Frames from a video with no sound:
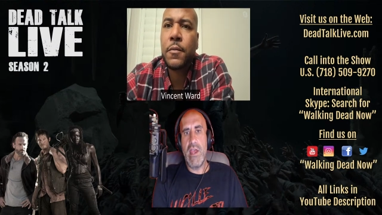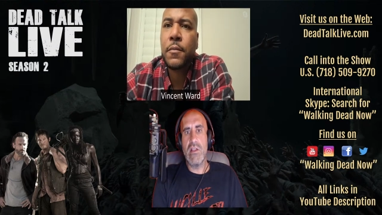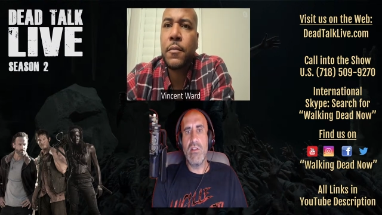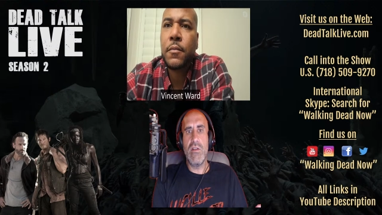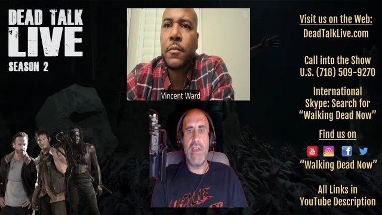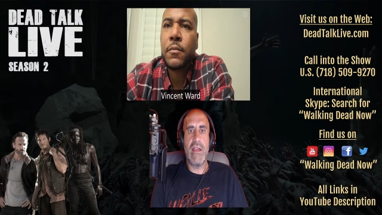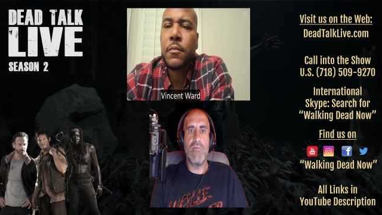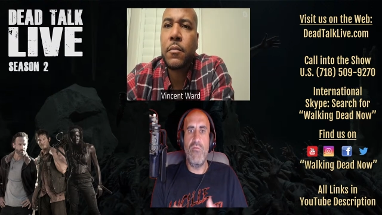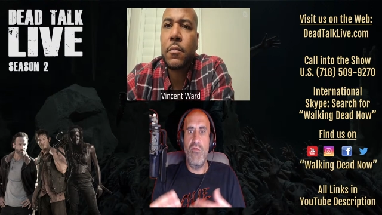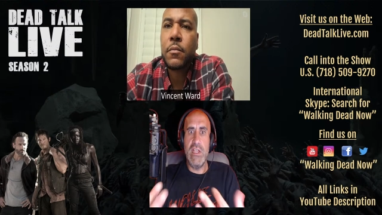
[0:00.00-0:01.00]
Speaker 1: regular
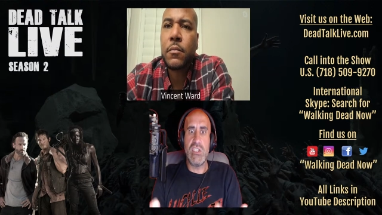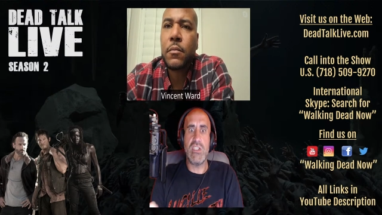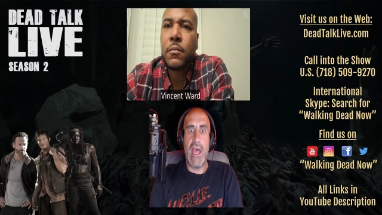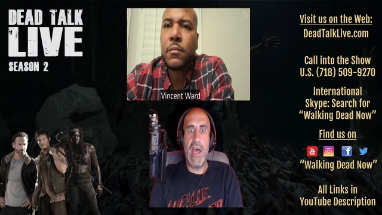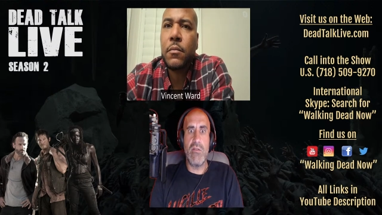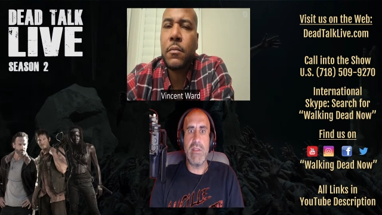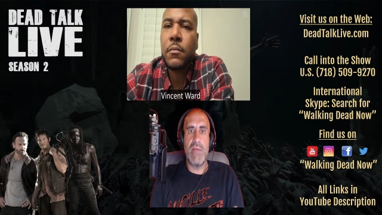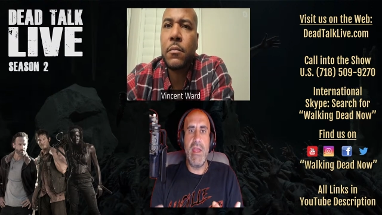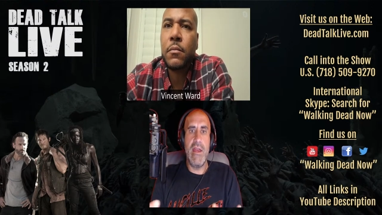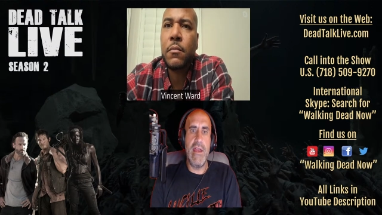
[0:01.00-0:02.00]
that reached
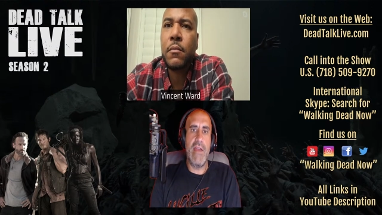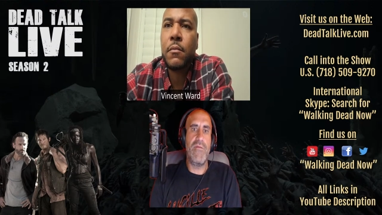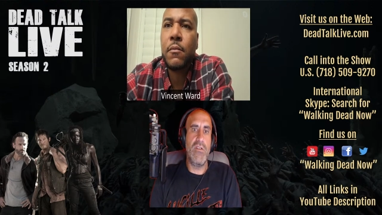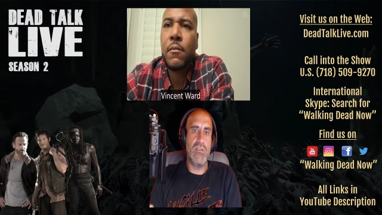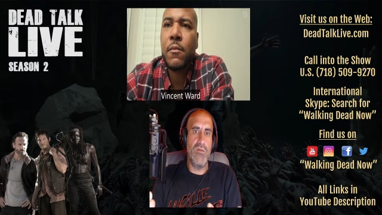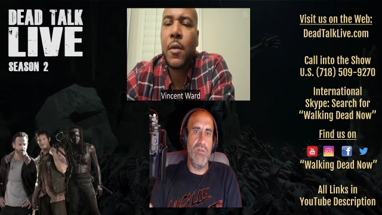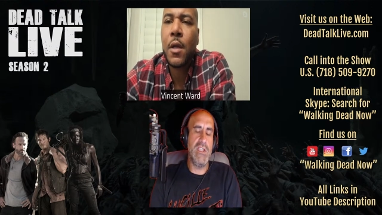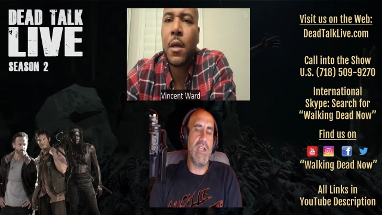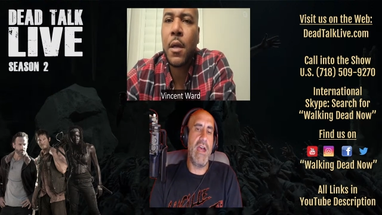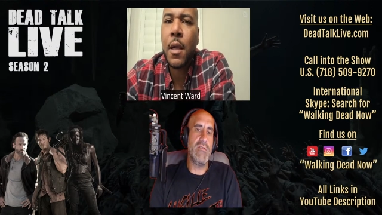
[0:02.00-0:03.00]
out, that made an effort to
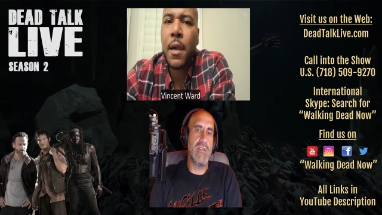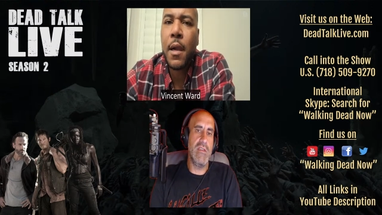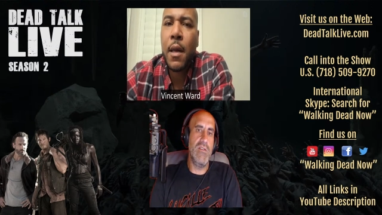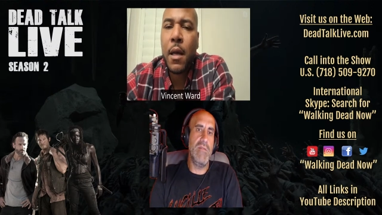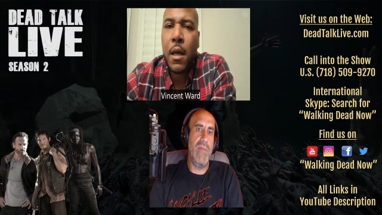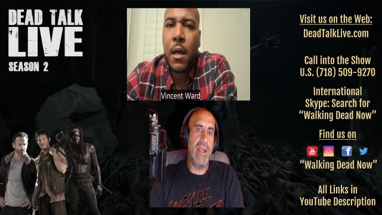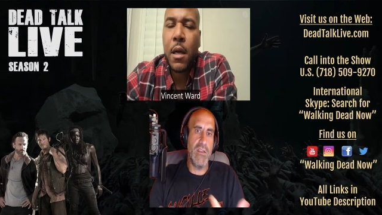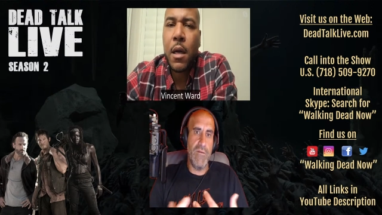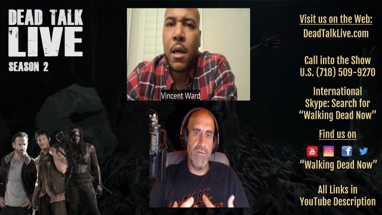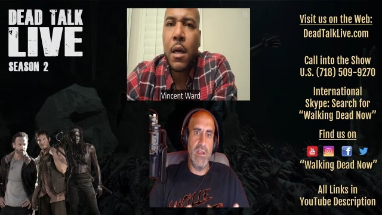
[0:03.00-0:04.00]
reach out to you and
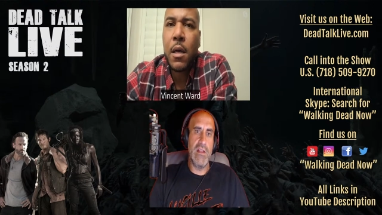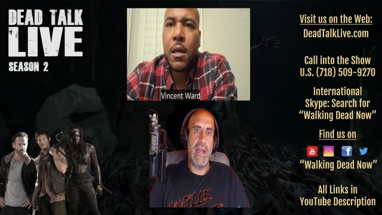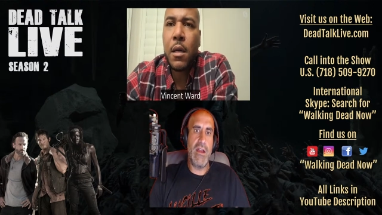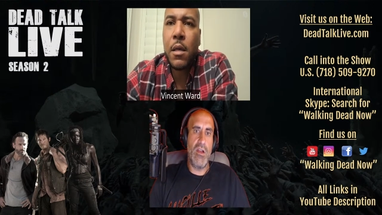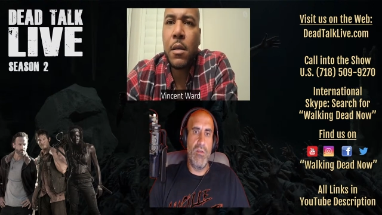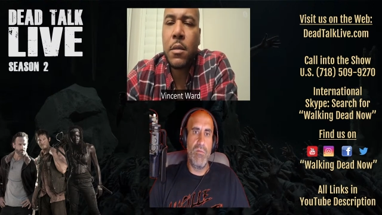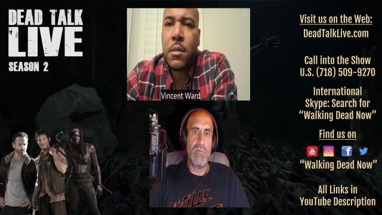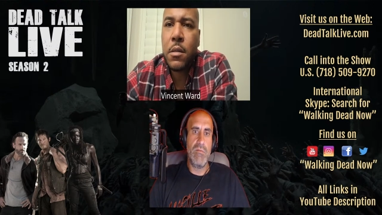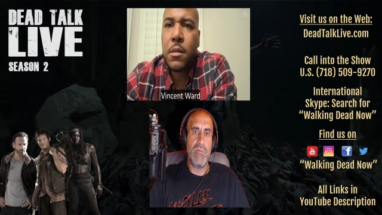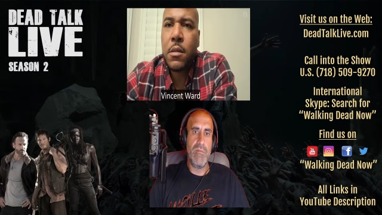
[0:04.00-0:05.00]
make you feel at
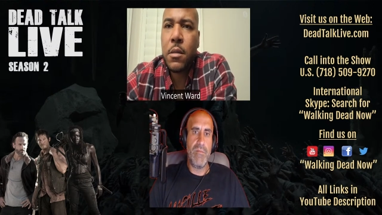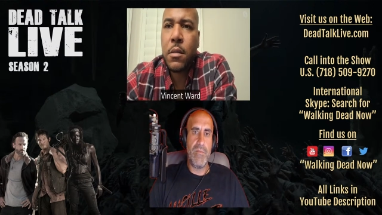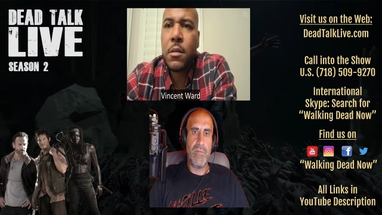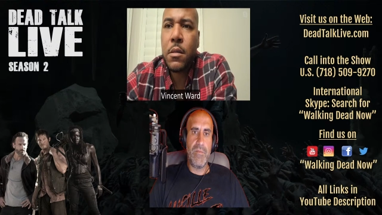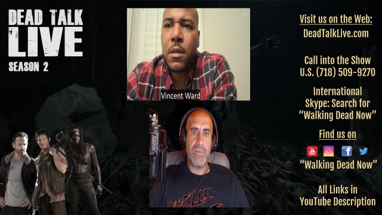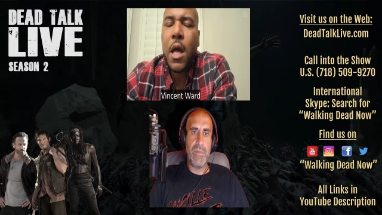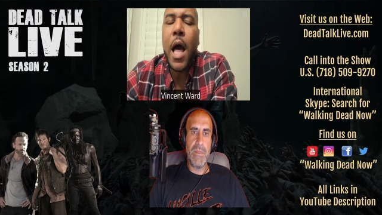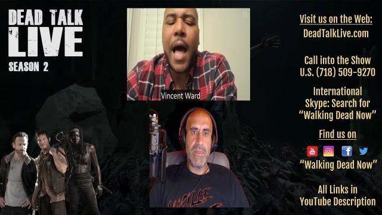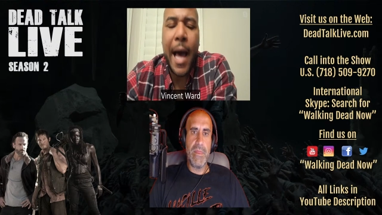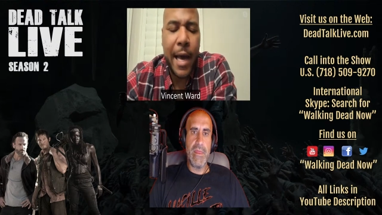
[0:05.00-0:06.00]
home?
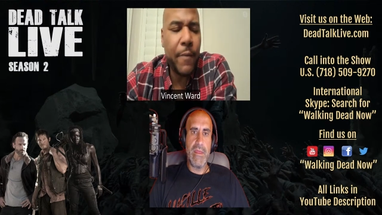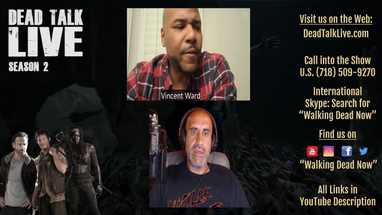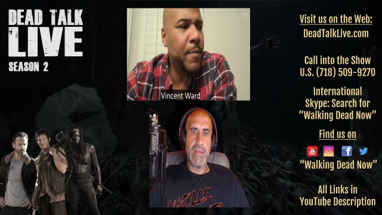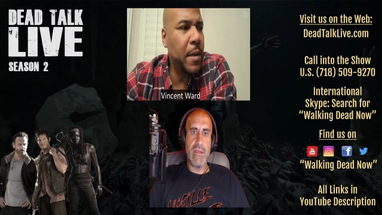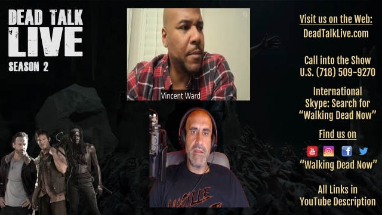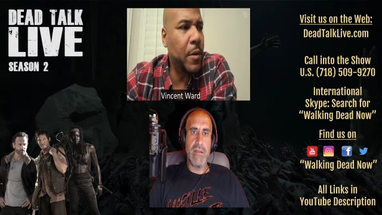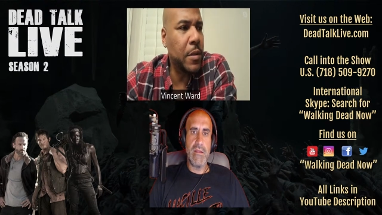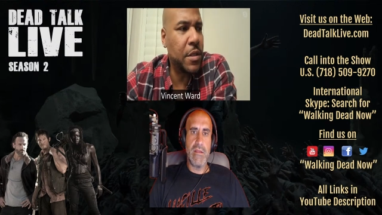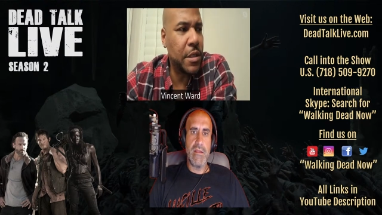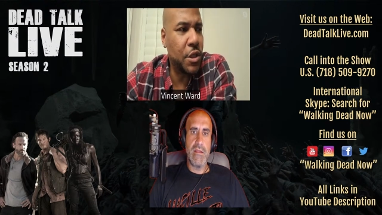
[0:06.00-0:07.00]
Speaker 2: I remember
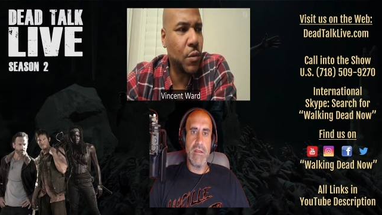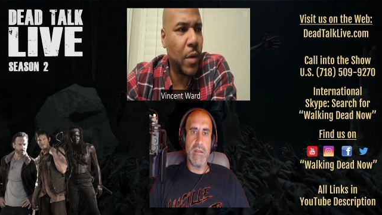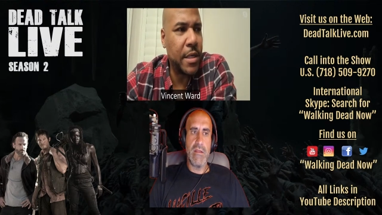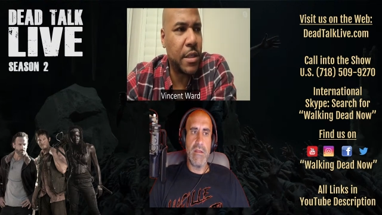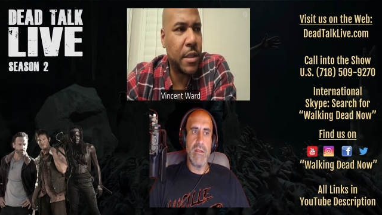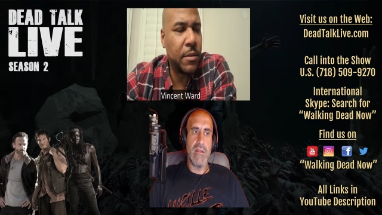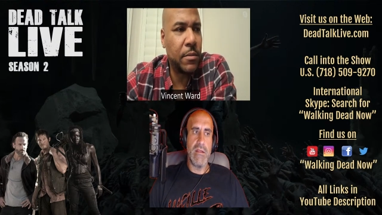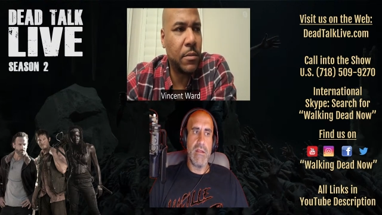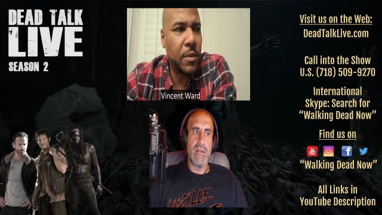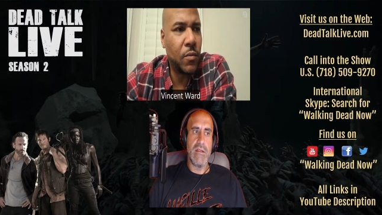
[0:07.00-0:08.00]
a situation
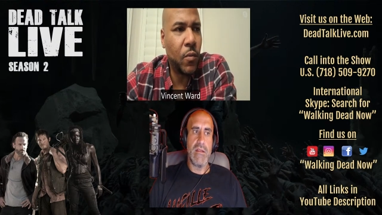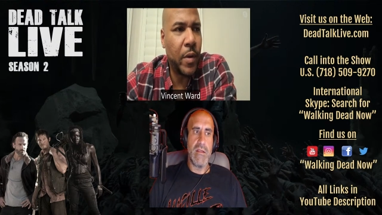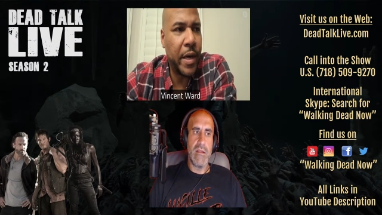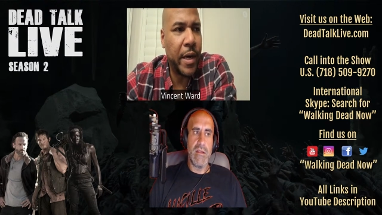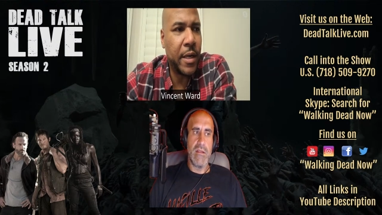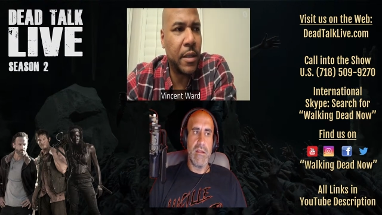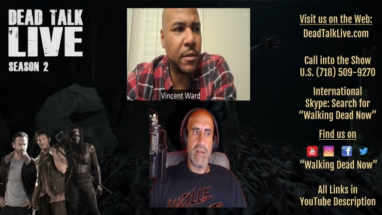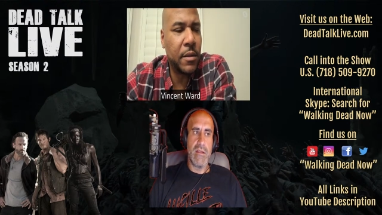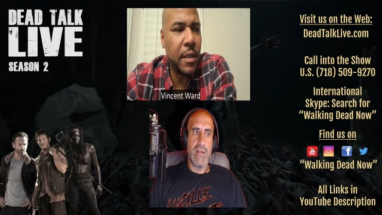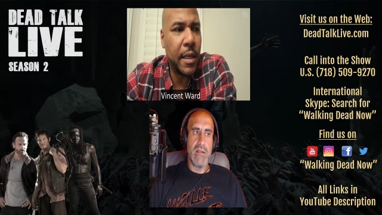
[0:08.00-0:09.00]

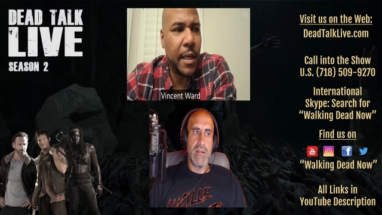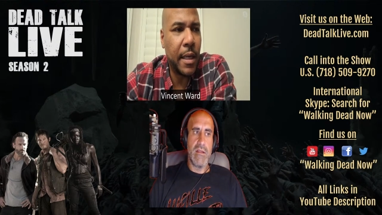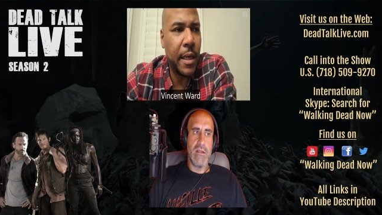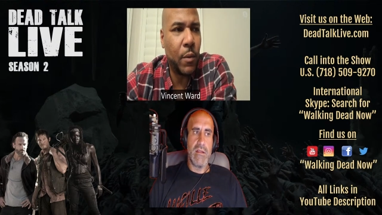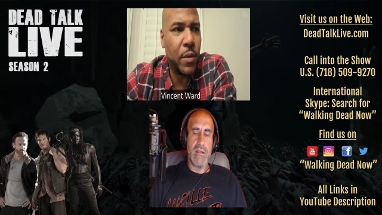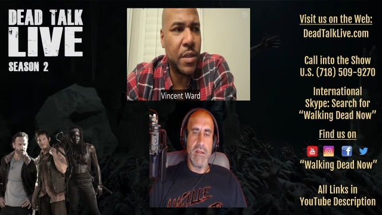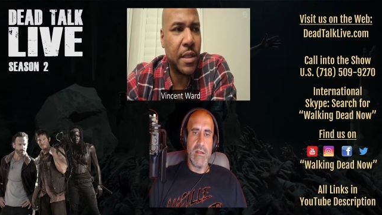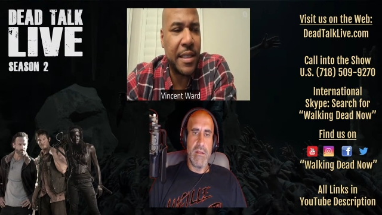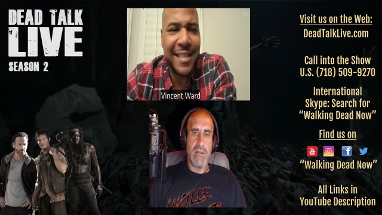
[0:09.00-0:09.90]
when it was the